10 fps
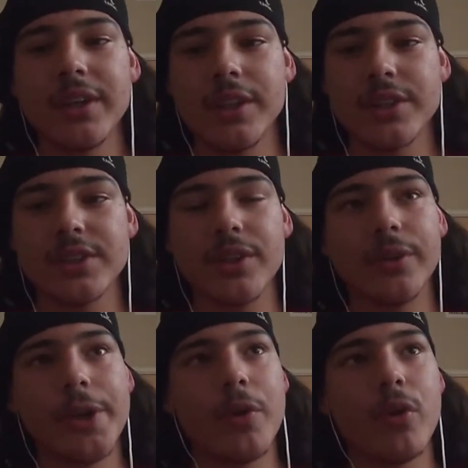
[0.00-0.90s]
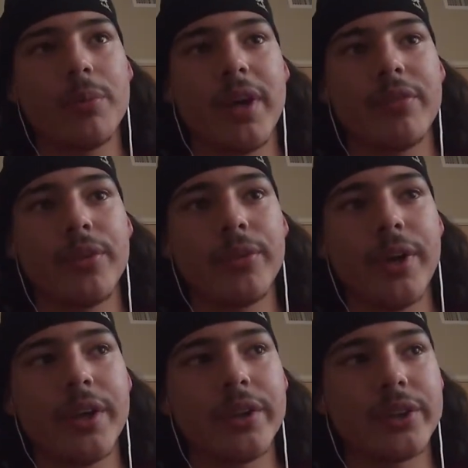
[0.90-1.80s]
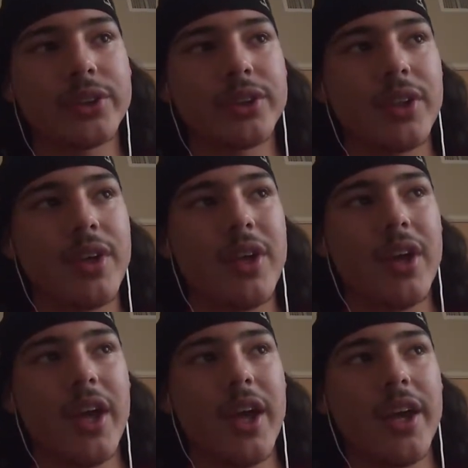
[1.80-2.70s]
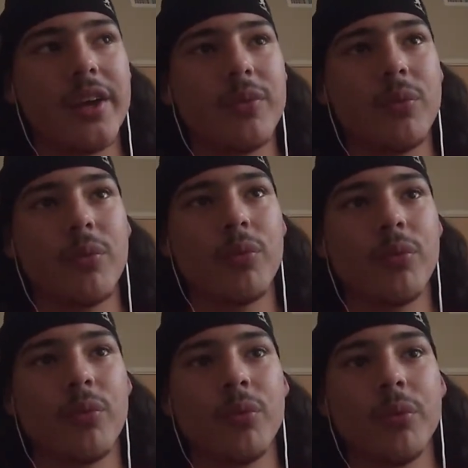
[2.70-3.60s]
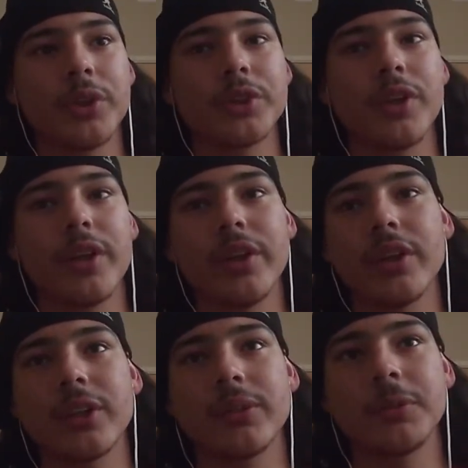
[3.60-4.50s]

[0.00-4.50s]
He's still a great quarterback for the Raiders, and we're struggling.